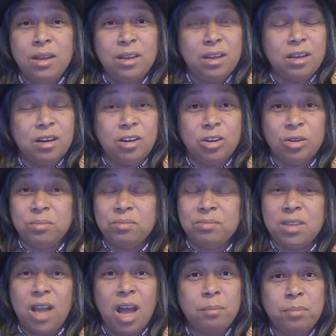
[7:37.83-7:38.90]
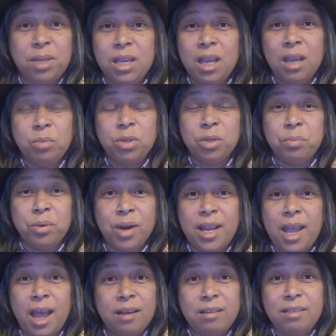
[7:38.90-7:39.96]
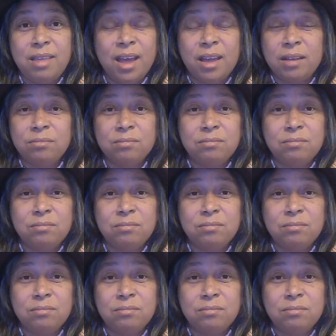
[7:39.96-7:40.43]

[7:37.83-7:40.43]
you know, not being able to break out of that,